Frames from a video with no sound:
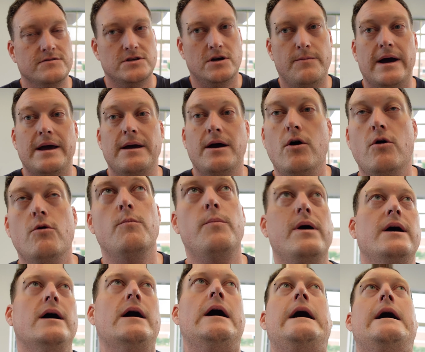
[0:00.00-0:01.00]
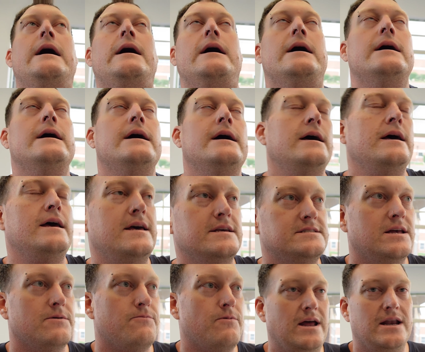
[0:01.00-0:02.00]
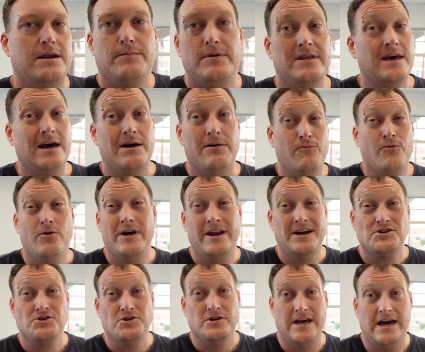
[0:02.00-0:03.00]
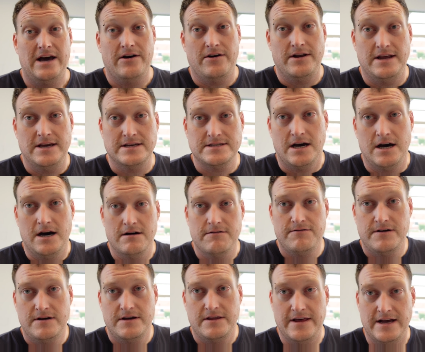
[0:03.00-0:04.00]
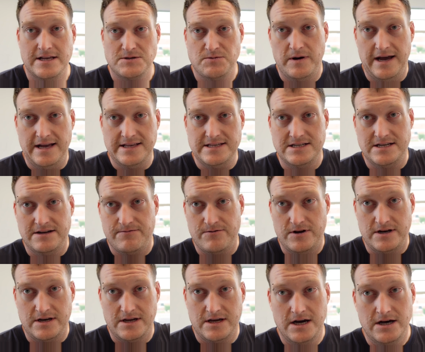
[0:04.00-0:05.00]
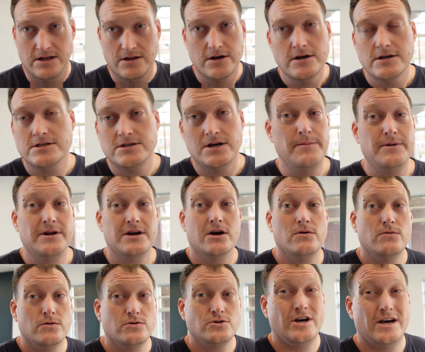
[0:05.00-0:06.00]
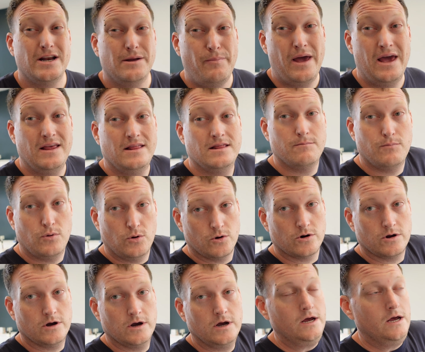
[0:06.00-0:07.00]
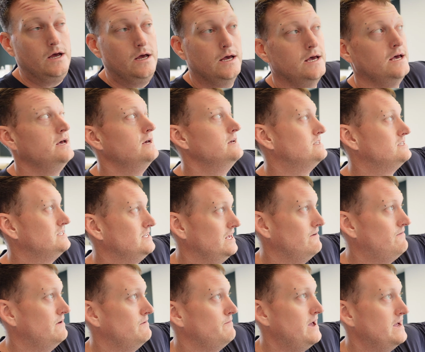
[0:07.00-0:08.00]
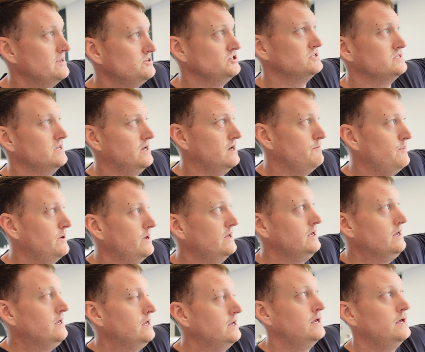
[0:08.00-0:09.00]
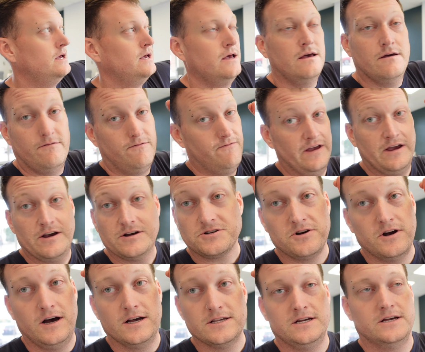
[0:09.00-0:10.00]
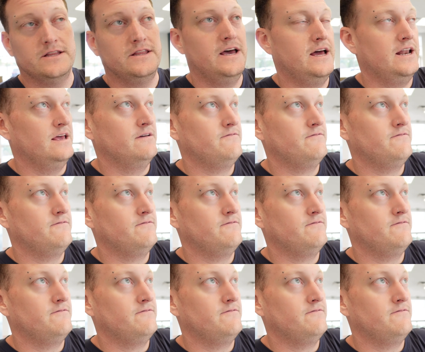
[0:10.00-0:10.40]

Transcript: So my hope is that randomly that 1 extra gallon is off, and that's why it's a different color. So I'm gonna go try to paint the border, see if it matches up. Fingers crossed on that.